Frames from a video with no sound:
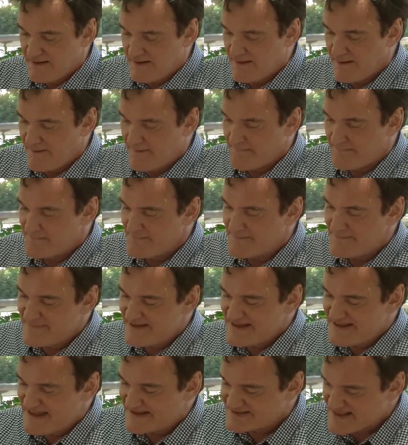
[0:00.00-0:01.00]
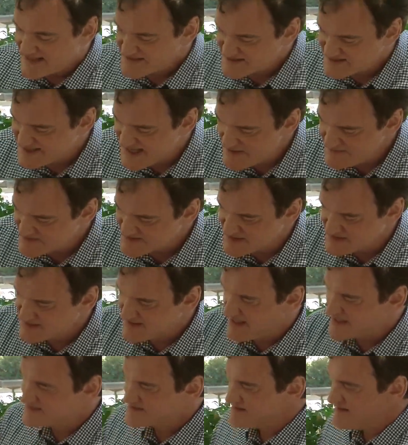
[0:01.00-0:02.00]
At that same
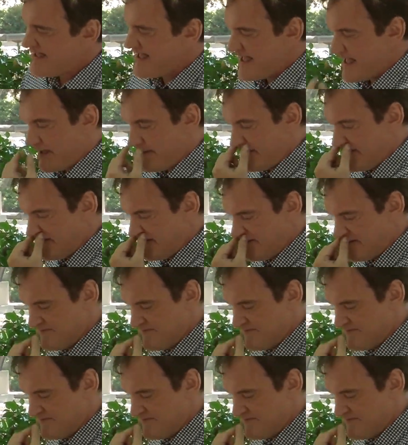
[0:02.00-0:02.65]
Sundance Lab,